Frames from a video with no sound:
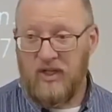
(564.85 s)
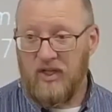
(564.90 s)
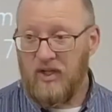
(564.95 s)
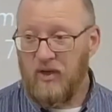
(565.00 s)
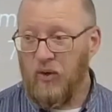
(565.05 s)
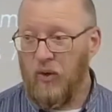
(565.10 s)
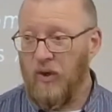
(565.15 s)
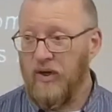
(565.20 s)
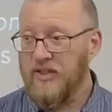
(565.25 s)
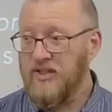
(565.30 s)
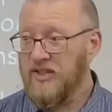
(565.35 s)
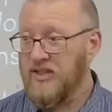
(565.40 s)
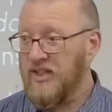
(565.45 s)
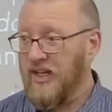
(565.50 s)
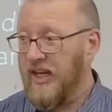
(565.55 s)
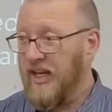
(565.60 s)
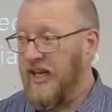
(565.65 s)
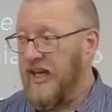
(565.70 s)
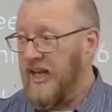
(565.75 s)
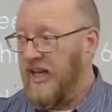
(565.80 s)
or a
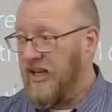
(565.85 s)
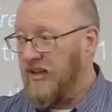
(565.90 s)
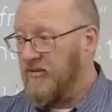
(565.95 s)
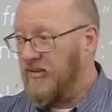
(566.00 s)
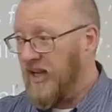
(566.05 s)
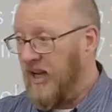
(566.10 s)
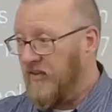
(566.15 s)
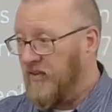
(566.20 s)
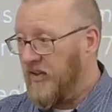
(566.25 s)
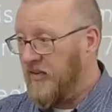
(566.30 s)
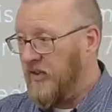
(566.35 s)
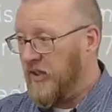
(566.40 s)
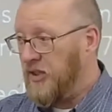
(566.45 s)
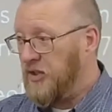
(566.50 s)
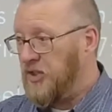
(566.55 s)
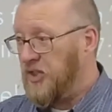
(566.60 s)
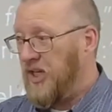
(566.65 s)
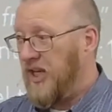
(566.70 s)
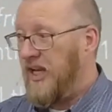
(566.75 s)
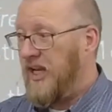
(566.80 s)
slave having their
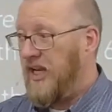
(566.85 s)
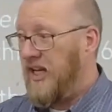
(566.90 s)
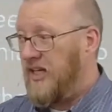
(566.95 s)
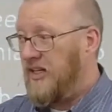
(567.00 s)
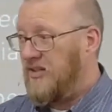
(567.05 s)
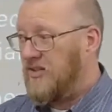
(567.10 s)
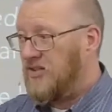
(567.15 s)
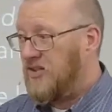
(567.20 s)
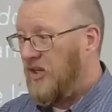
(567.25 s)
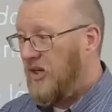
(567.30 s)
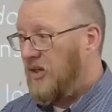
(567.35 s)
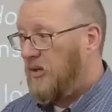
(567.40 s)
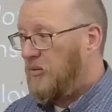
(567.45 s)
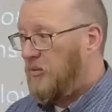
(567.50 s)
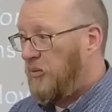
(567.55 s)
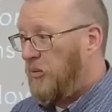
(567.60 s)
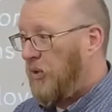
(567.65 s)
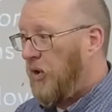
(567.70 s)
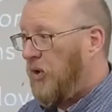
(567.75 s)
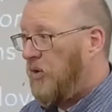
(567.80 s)
chains
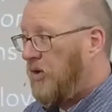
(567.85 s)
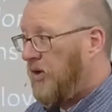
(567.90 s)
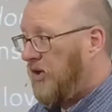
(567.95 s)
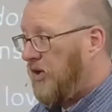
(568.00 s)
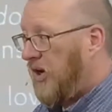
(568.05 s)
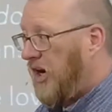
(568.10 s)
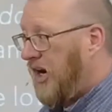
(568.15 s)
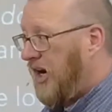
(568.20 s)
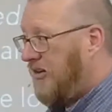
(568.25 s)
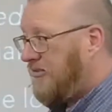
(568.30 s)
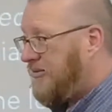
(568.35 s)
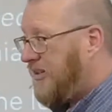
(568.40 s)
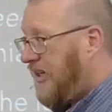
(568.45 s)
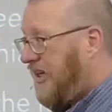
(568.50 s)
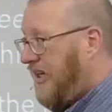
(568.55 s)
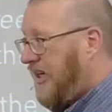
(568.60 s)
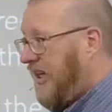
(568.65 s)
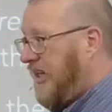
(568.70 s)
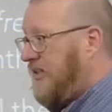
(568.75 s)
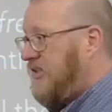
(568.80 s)
broken off
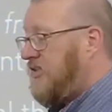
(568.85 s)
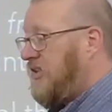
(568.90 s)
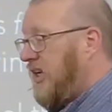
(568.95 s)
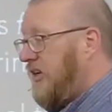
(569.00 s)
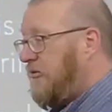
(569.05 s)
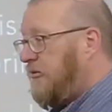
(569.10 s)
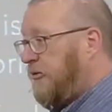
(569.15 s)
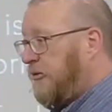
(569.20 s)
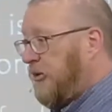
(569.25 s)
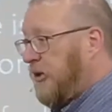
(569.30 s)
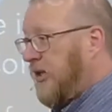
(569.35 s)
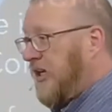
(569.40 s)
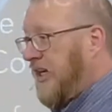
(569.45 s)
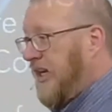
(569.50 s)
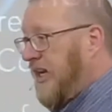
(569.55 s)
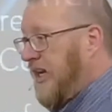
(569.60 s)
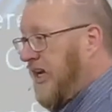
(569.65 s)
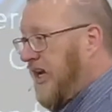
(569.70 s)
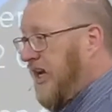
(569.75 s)
and set free.